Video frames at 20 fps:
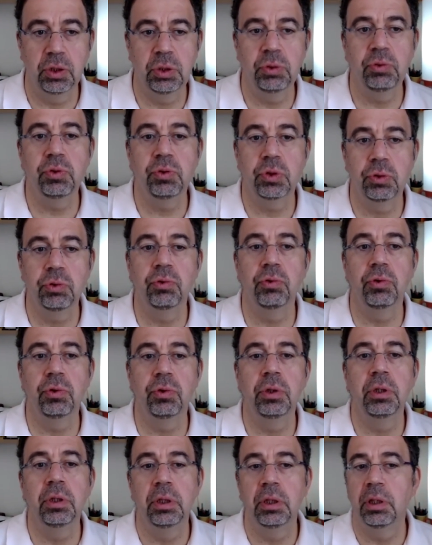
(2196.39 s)
too
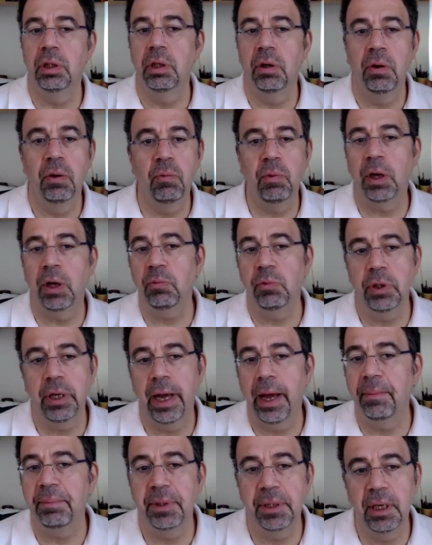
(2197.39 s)
soon, what would
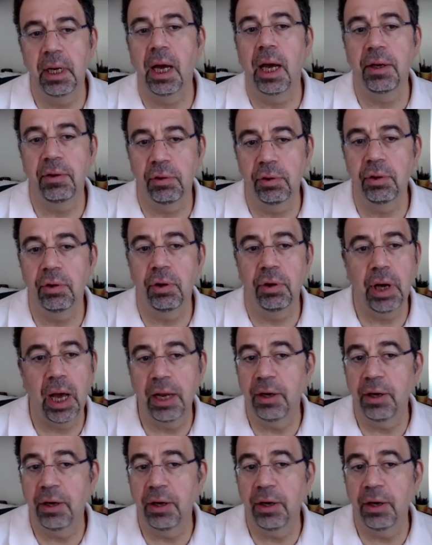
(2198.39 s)
happen? I don't know.